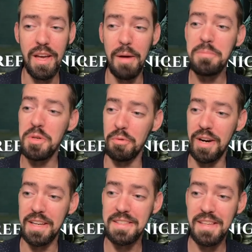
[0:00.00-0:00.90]
up to
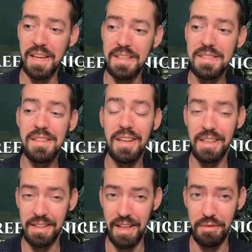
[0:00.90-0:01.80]
rank 6,
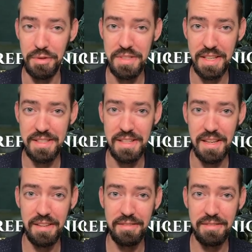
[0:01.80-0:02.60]
level 60.